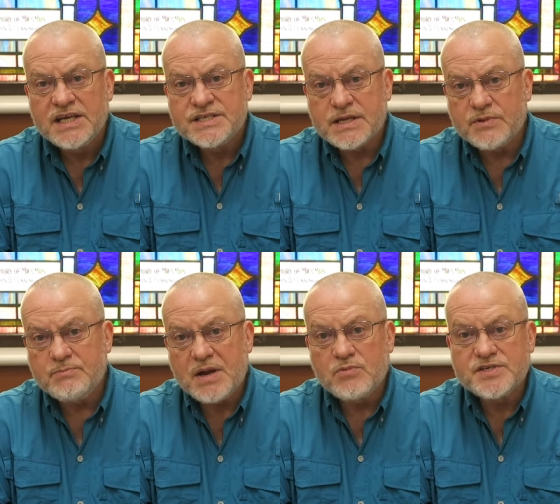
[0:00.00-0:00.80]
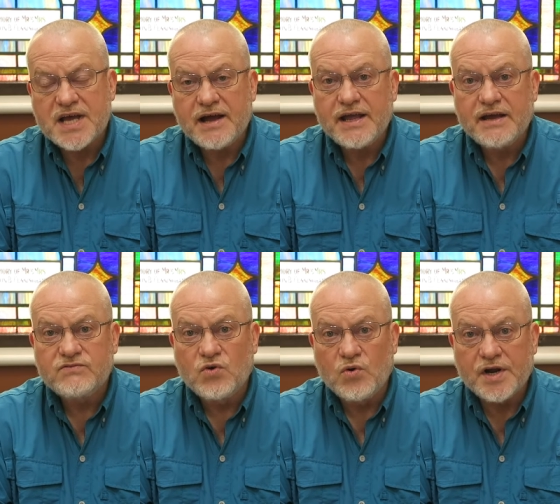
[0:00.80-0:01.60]
Some of the memories I
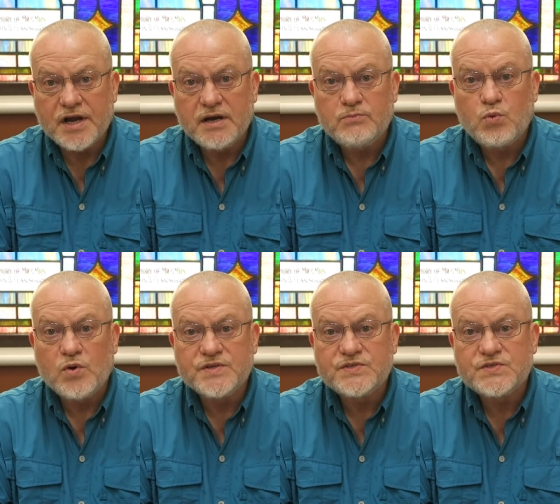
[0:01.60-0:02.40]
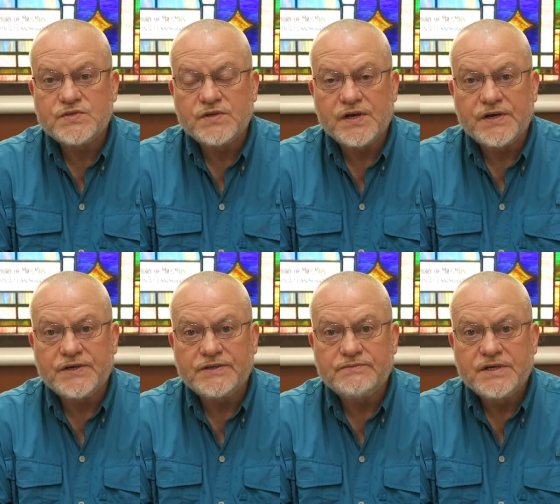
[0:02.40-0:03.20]
have growing up was
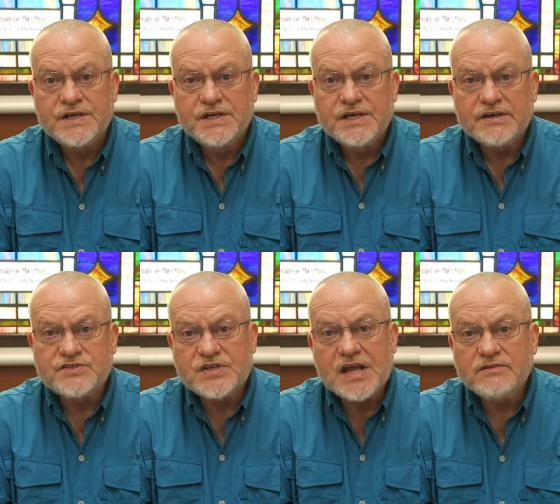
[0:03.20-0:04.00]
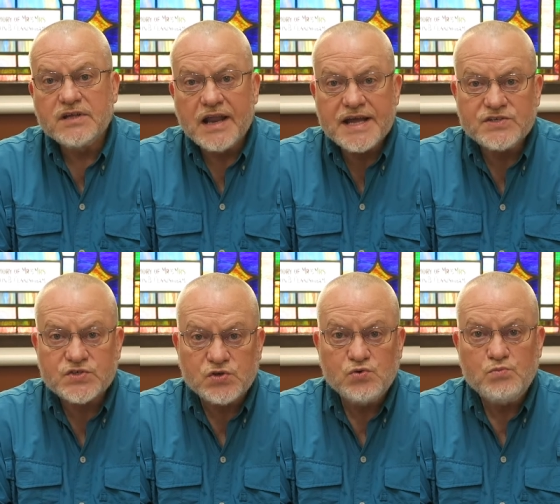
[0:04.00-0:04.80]
seeing the late
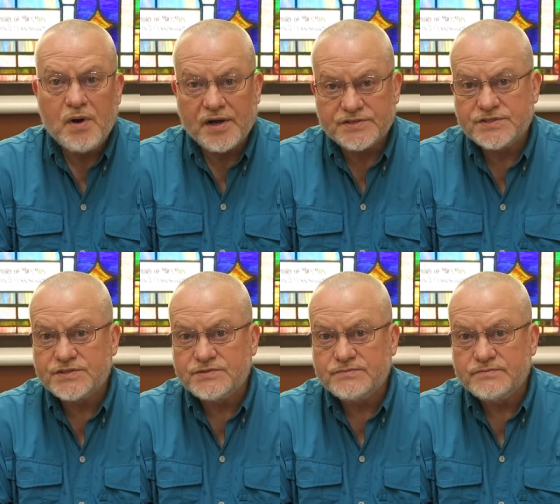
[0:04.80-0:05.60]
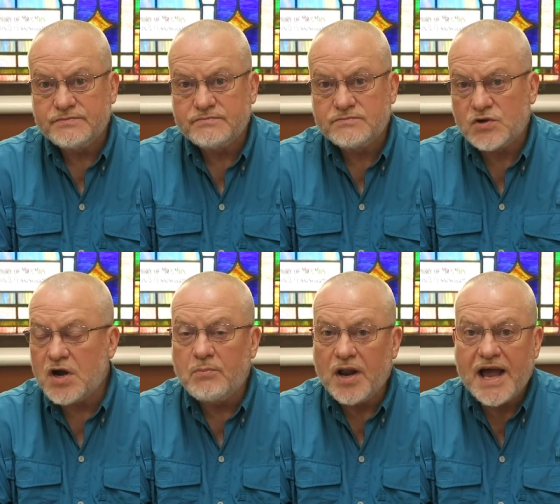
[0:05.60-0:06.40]
school bus a
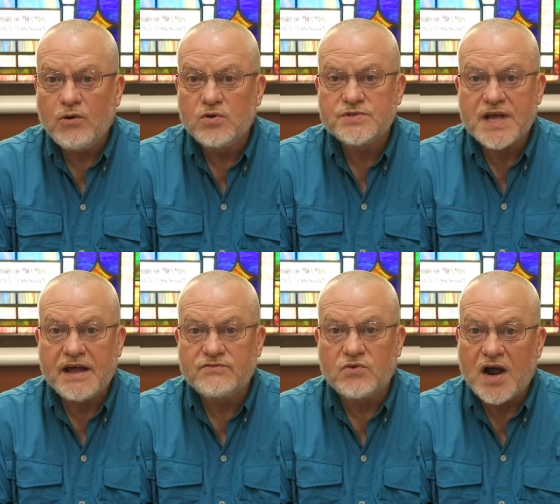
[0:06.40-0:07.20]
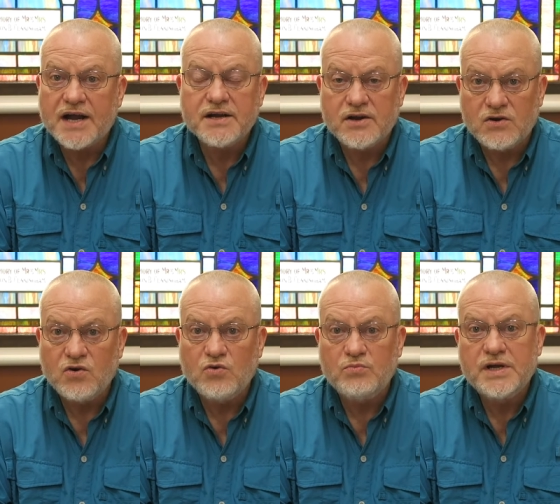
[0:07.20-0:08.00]
couple hours after I got
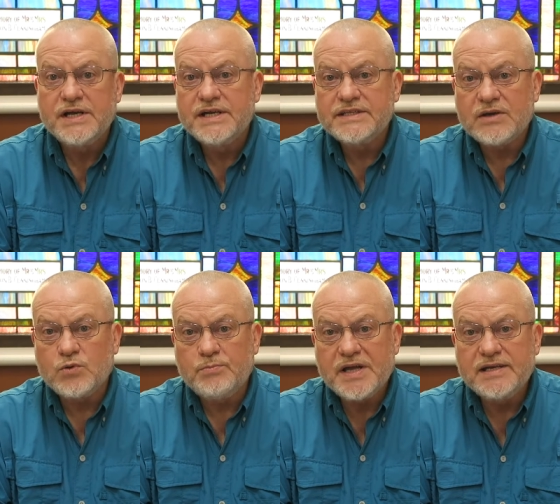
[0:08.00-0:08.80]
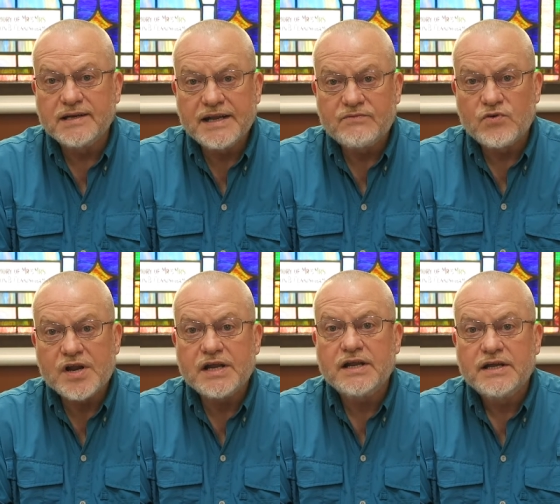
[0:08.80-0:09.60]
home that would be
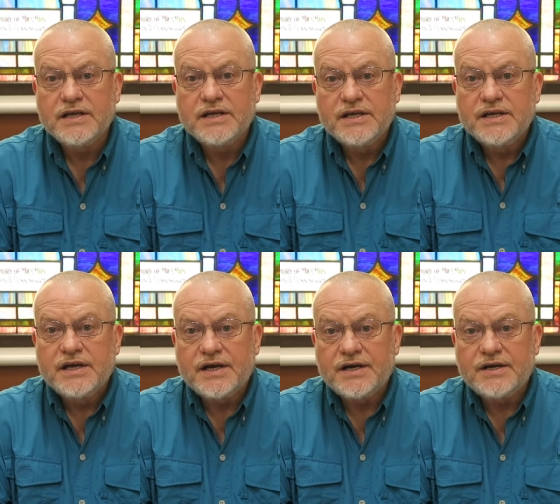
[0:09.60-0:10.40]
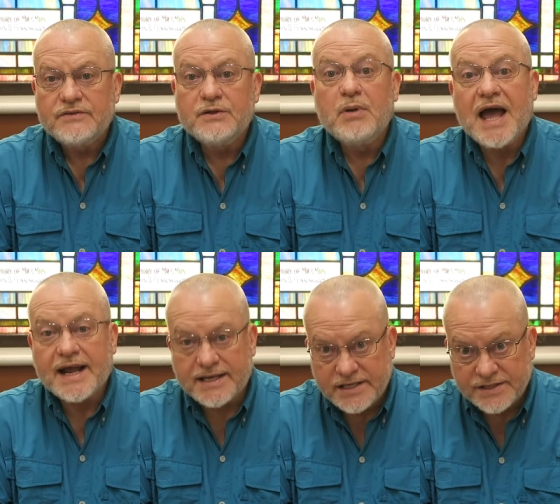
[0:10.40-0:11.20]
delivering the
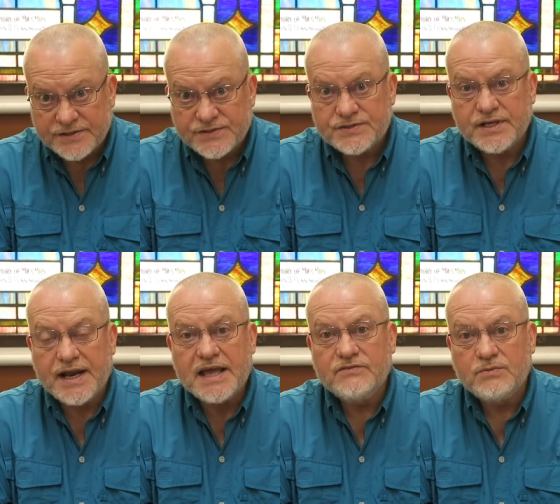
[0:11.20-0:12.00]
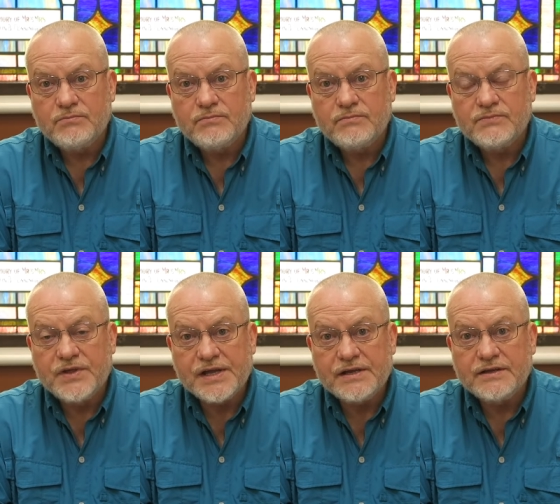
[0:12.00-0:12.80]
black kids,
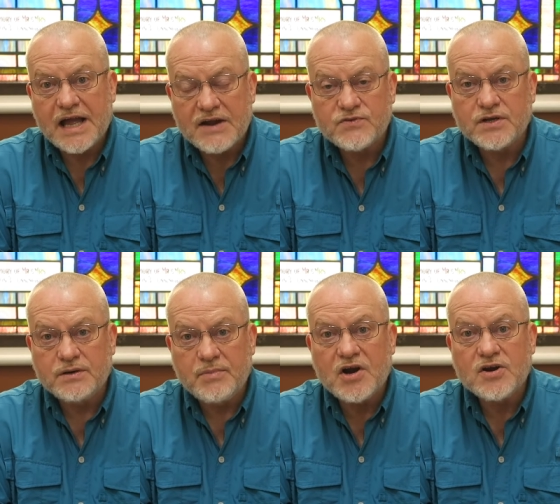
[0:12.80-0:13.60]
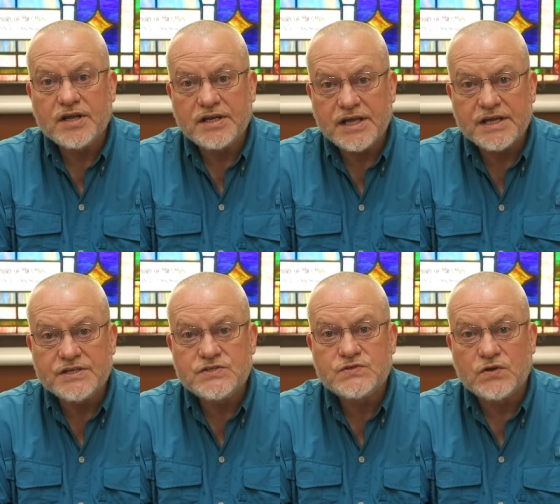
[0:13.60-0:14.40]
the African American
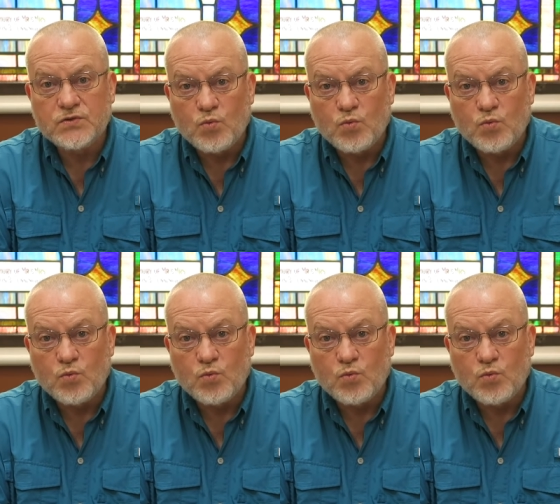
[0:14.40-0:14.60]
kids, to the